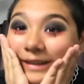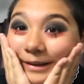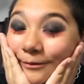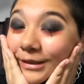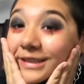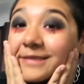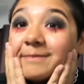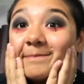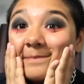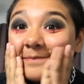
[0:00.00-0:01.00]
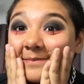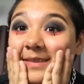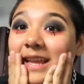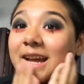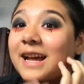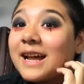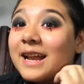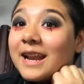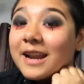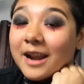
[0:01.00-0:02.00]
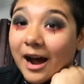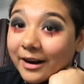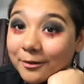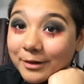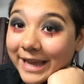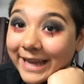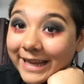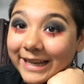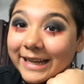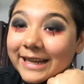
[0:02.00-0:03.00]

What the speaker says: It was not okay.